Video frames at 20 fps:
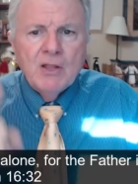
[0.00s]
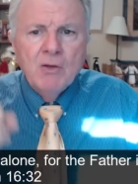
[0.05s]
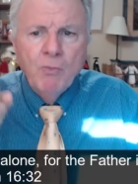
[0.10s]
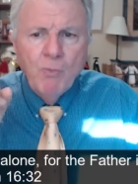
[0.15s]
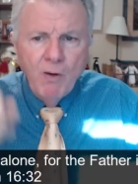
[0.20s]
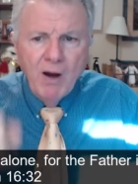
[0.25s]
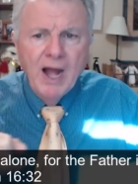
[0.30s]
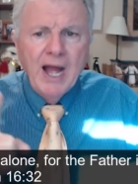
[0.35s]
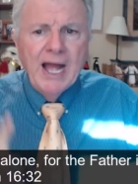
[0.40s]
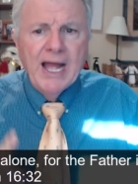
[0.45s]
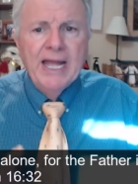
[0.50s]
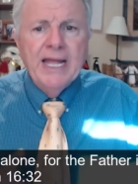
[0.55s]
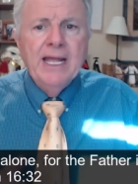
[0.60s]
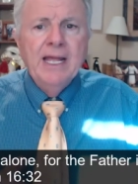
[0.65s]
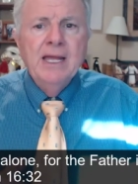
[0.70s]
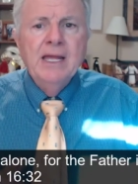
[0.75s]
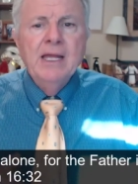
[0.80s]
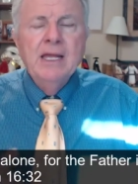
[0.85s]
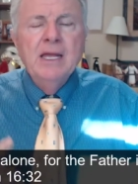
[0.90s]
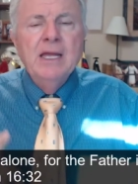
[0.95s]
Why?
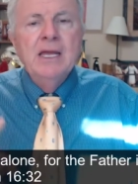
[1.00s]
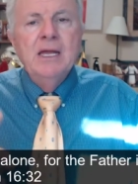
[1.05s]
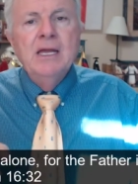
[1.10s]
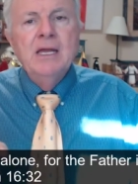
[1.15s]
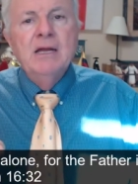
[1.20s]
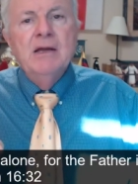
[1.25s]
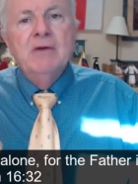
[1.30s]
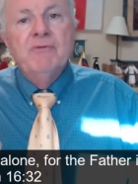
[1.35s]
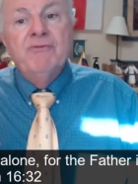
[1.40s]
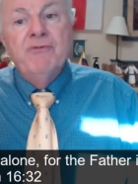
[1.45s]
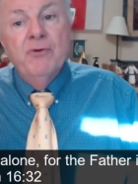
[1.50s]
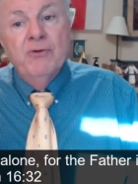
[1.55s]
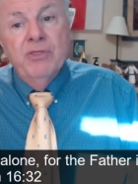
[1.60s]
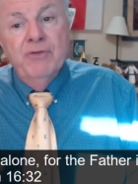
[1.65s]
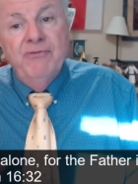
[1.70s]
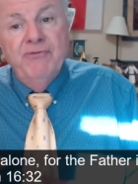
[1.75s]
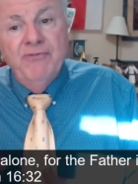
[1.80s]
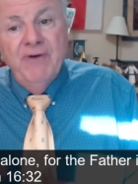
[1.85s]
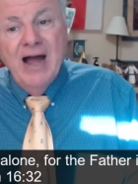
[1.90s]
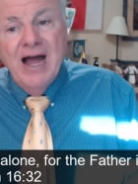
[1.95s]
For
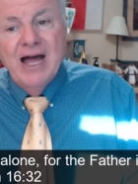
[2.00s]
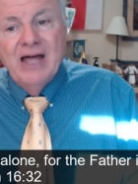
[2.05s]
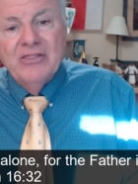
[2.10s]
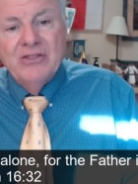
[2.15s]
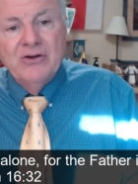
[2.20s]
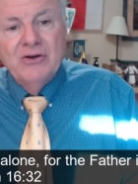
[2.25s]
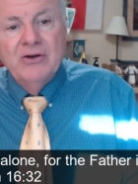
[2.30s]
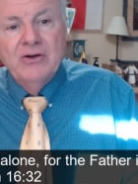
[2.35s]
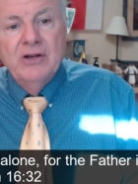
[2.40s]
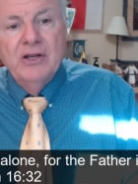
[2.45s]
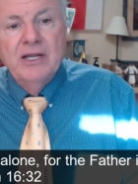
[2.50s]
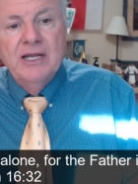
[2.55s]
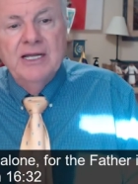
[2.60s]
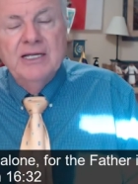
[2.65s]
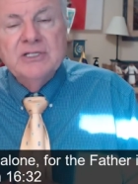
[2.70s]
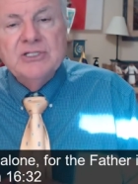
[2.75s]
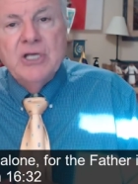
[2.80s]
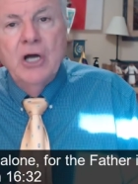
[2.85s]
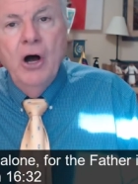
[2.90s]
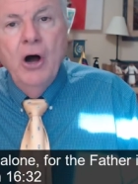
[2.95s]
the Father
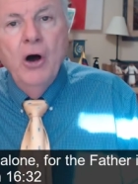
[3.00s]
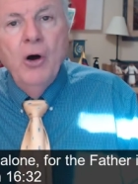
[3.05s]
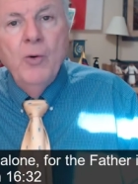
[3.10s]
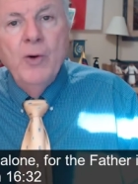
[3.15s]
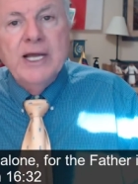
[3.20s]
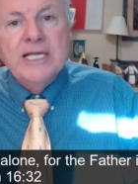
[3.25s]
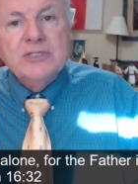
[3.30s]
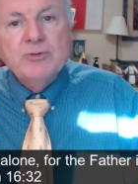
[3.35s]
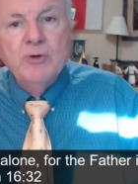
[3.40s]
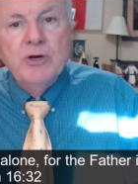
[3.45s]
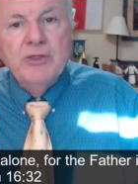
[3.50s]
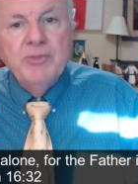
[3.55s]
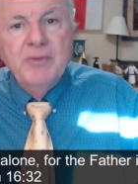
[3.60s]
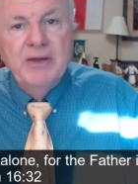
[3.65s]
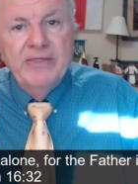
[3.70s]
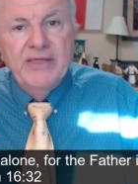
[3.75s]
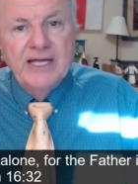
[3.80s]
is always with me.